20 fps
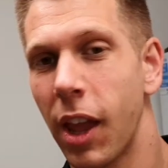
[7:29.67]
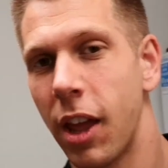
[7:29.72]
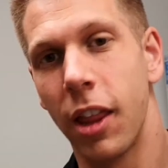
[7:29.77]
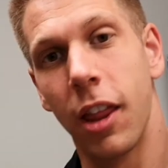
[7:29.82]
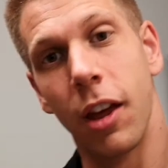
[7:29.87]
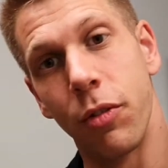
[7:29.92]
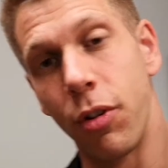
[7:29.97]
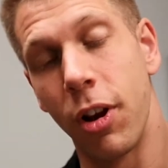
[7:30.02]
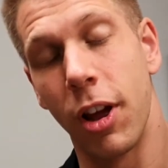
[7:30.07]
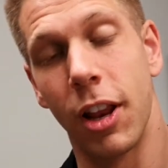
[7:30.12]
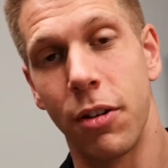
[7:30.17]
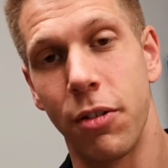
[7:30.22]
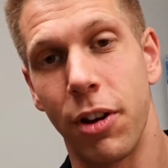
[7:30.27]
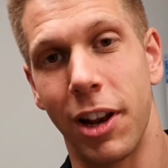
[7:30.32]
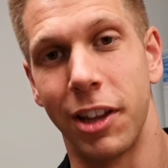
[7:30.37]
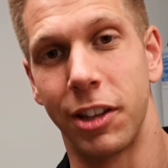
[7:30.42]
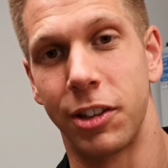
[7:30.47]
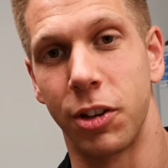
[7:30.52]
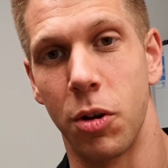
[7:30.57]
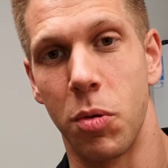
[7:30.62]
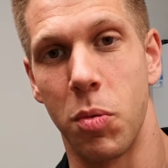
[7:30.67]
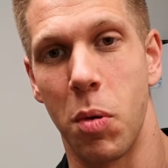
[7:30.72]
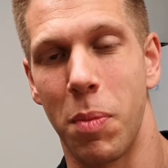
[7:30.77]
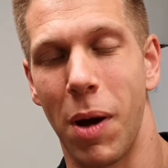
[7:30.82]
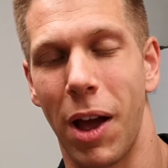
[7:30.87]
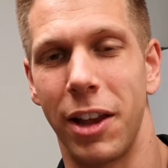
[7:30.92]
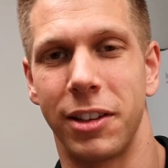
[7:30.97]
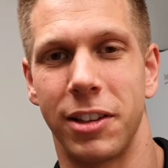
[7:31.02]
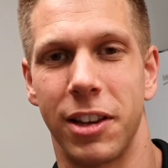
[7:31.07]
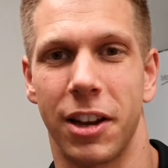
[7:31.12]
They're really, really super
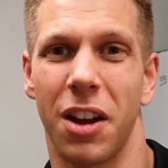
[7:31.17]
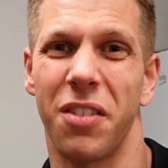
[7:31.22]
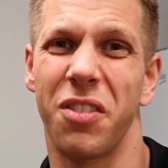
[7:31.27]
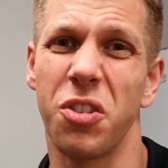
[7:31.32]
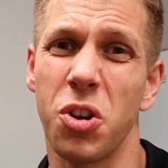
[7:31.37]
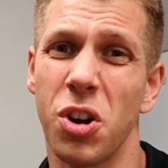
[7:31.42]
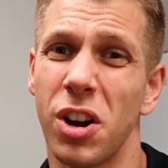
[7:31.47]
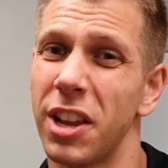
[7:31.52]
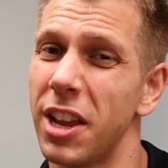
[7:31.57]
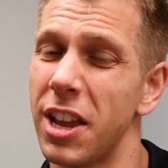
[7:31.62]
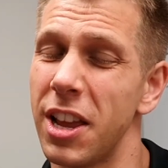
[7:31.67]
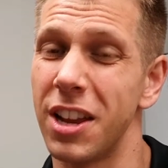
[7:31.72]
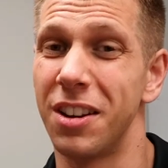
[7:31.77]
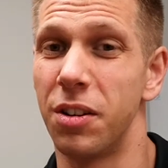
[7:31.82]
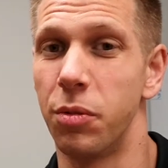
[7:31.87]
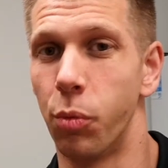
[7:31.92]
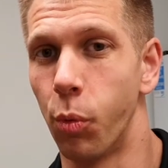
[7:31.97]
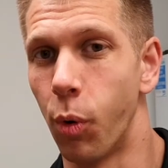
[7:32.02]
basic. I've already eaten